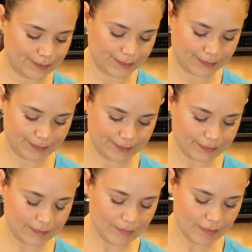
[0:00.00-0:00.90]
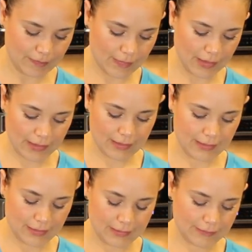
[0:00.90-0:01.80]

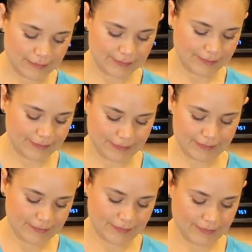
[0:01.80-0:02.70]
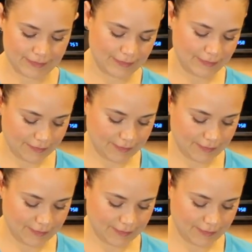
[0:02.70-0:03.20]
[no speech]